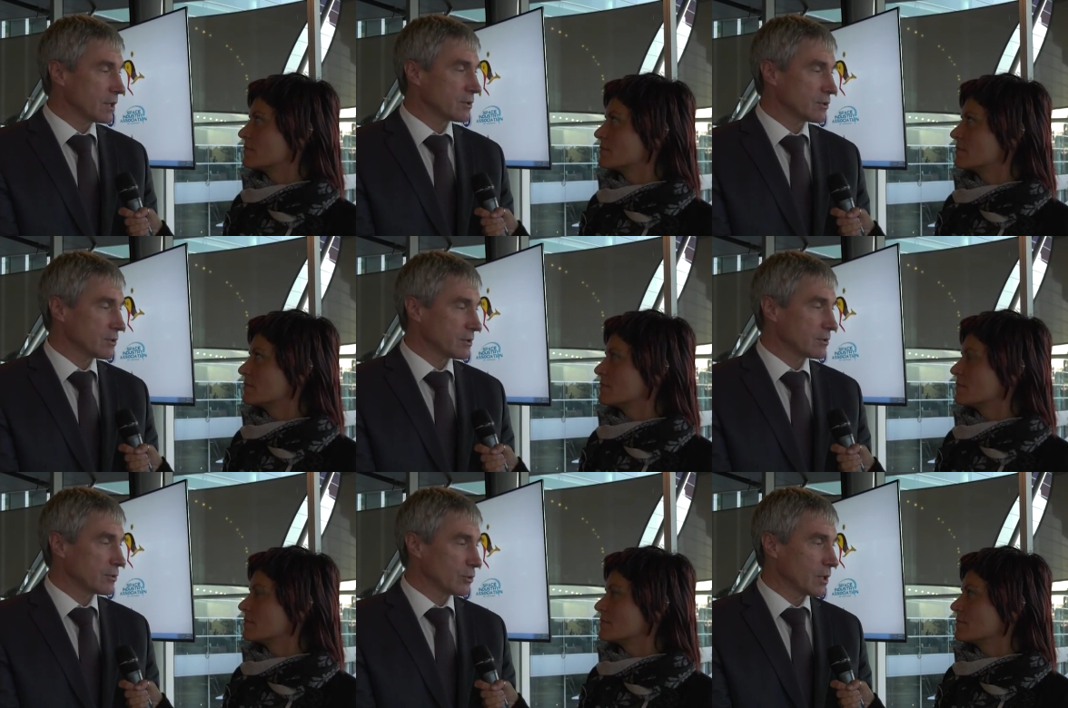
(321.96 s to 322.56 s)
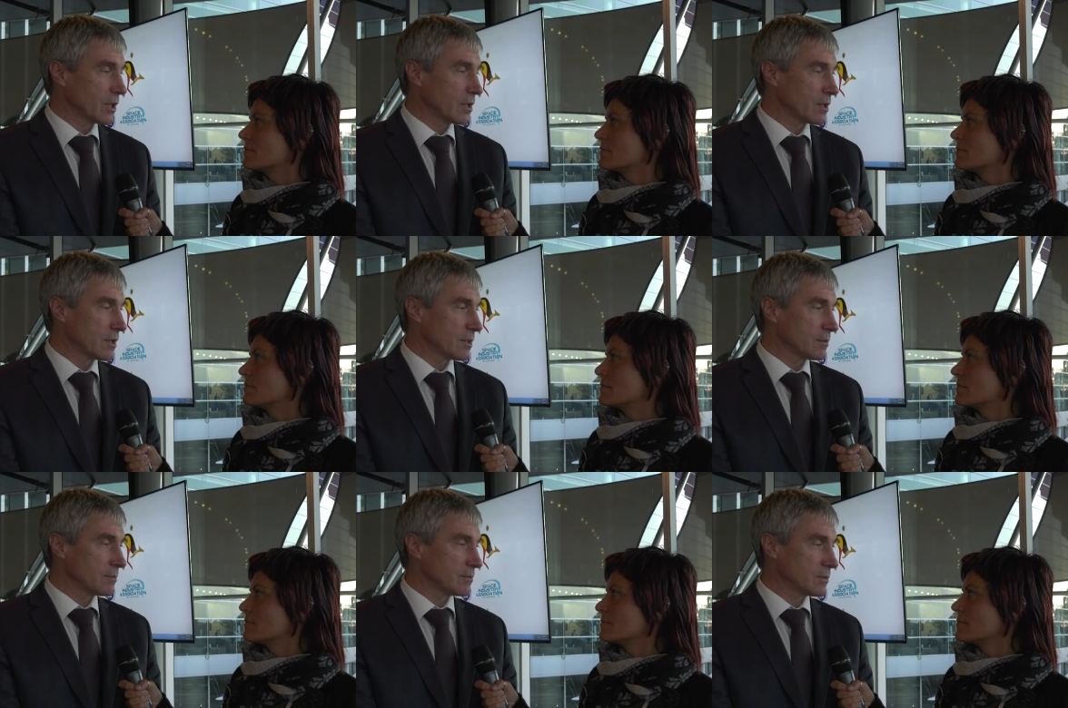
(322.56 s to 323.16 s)
Speaker 1: us
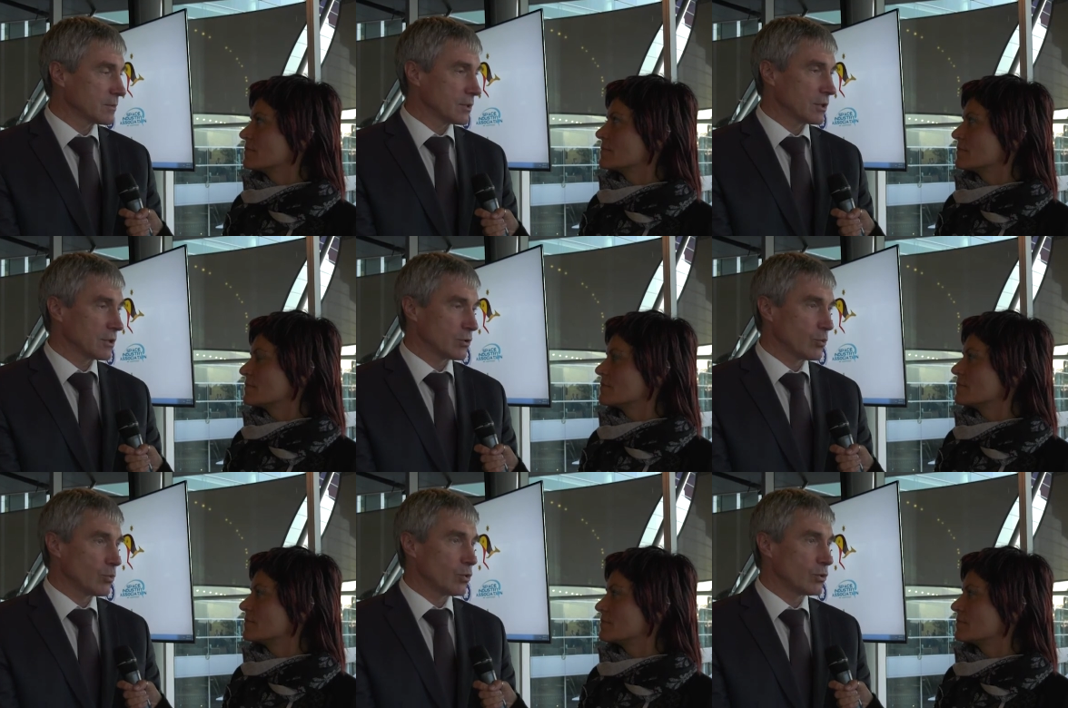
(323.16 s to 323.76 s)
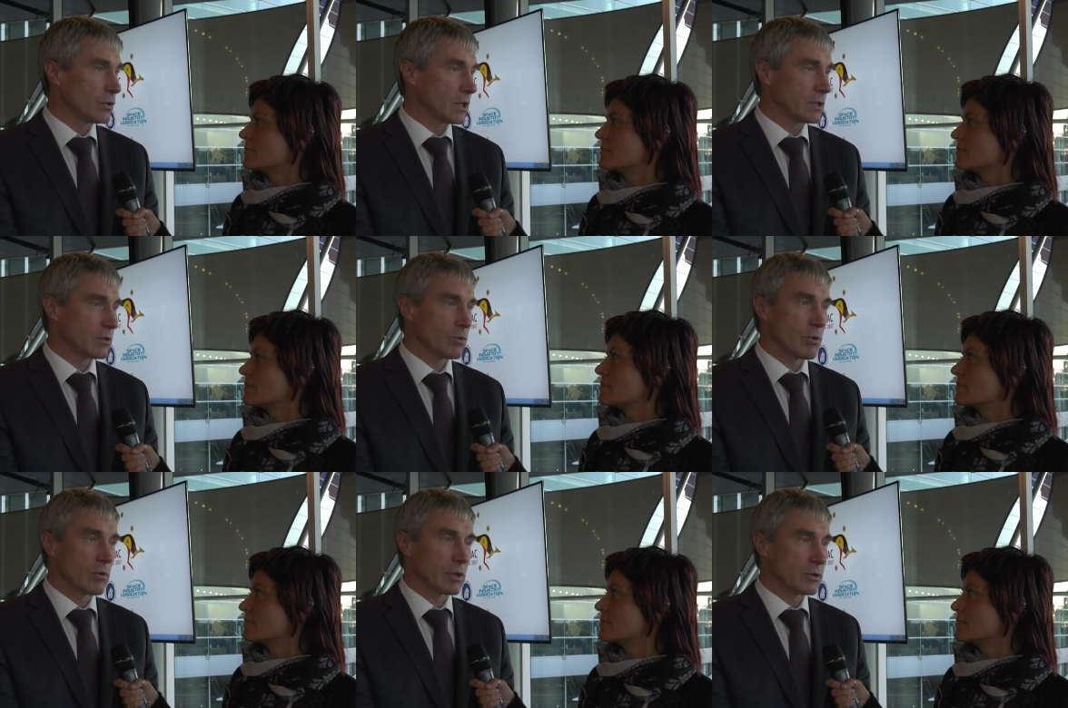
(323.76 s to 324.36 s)
together to Moon and
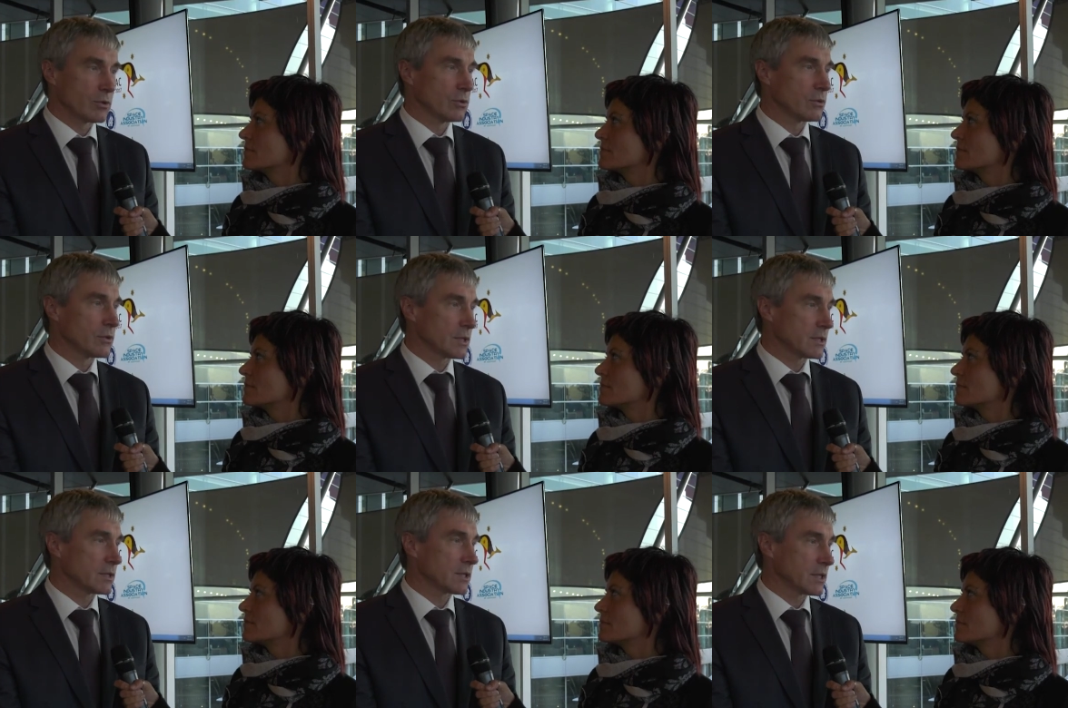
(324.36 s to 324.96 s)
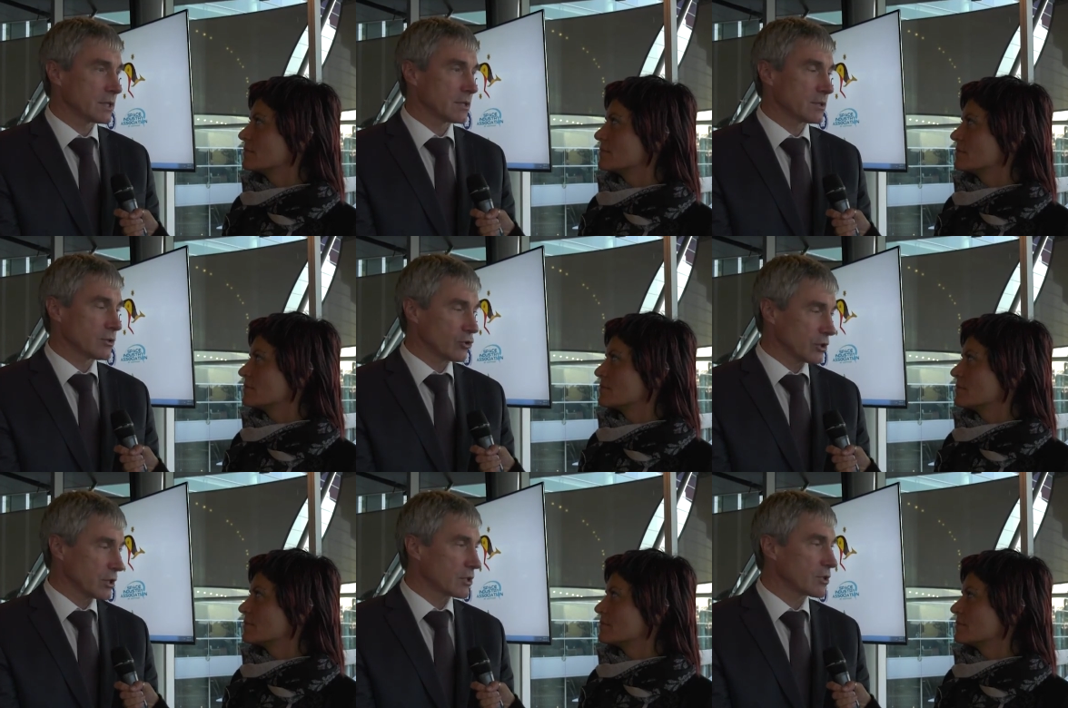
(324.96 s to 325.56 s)
we will do this as
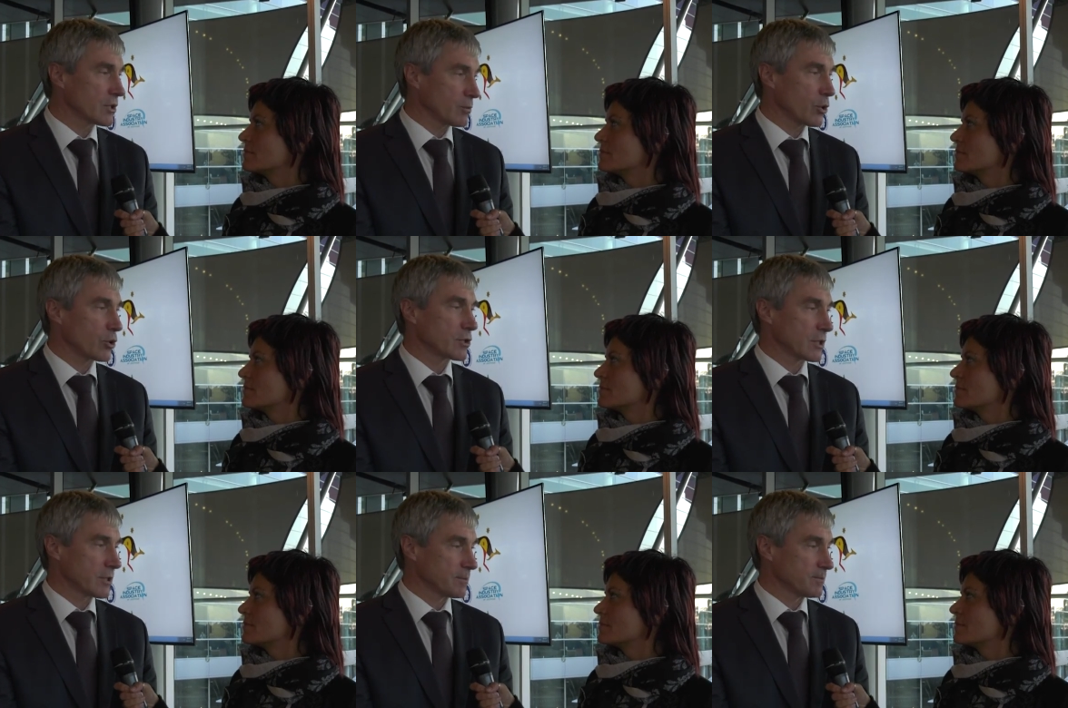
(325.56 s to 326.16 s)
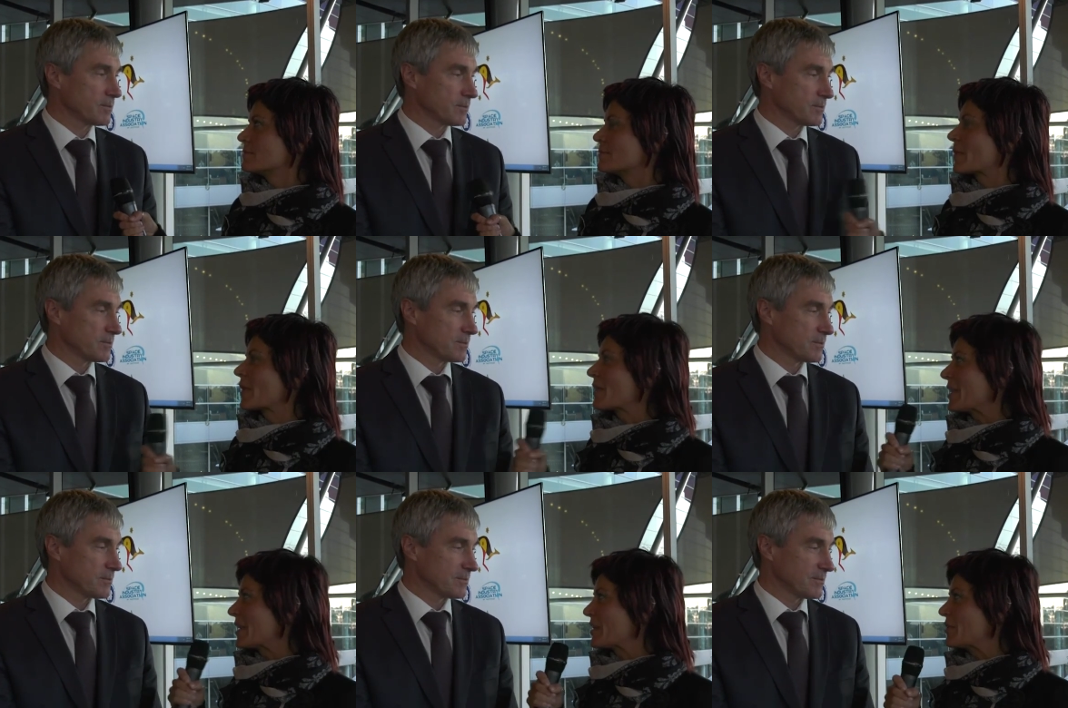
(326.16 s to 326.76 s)
international project.
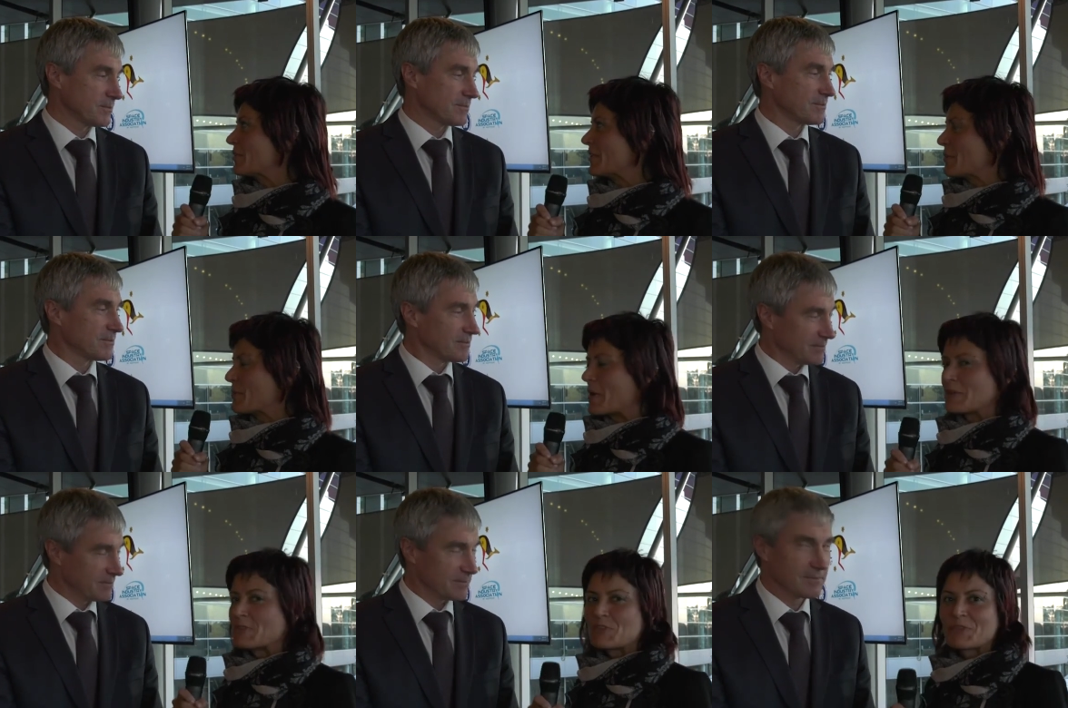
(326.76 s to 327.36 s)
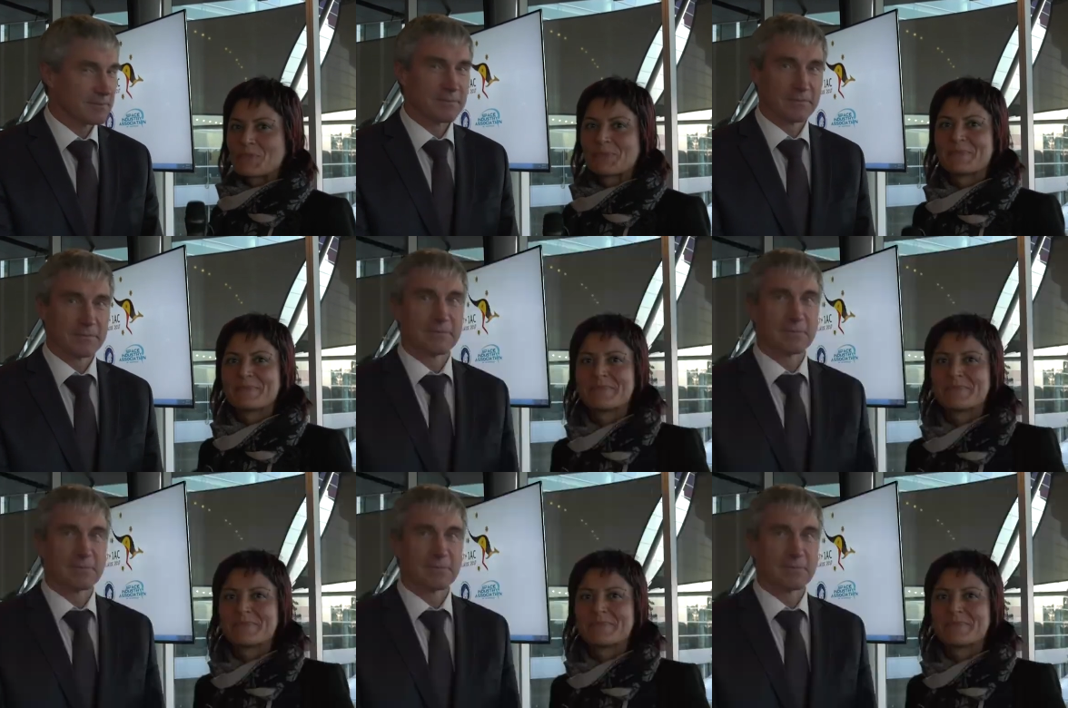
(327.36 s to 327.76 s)
Speaker 2: Thank you very much.